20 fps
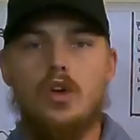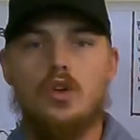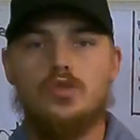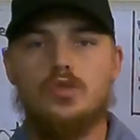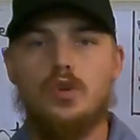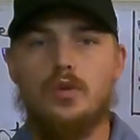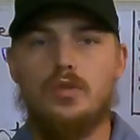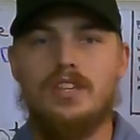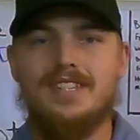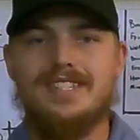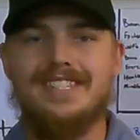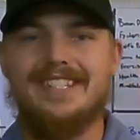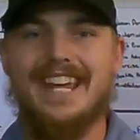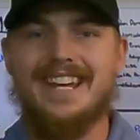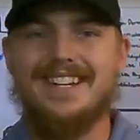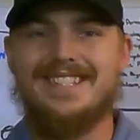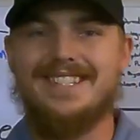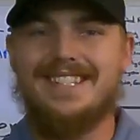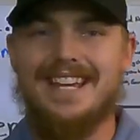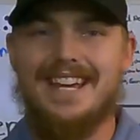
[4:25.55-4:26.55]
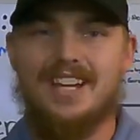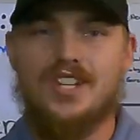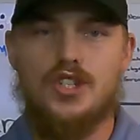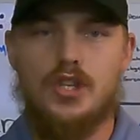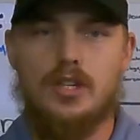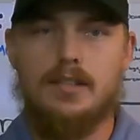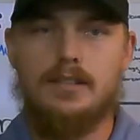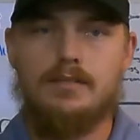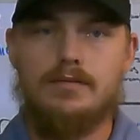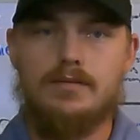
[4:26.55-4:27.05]
So this next
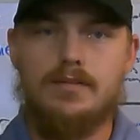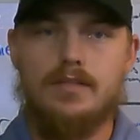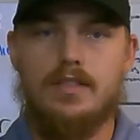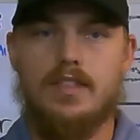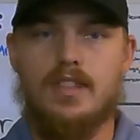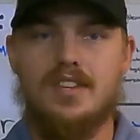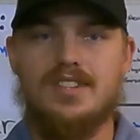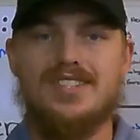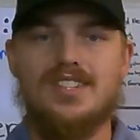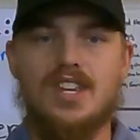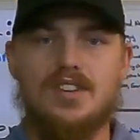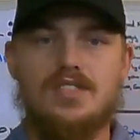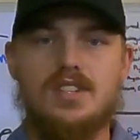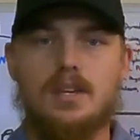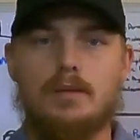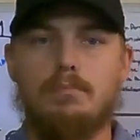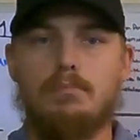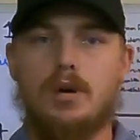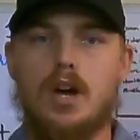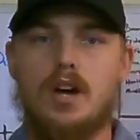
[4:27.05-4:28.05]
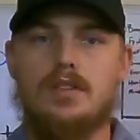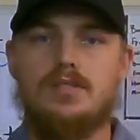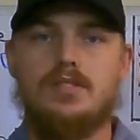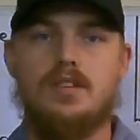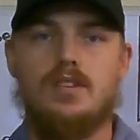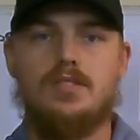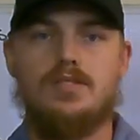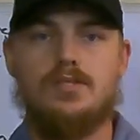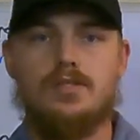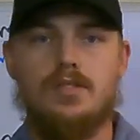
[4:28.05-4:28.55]
section, the sensing
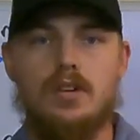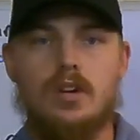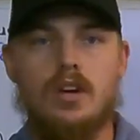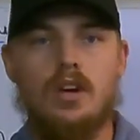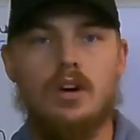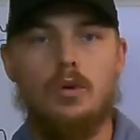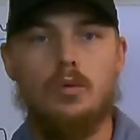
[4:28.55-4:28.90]
process,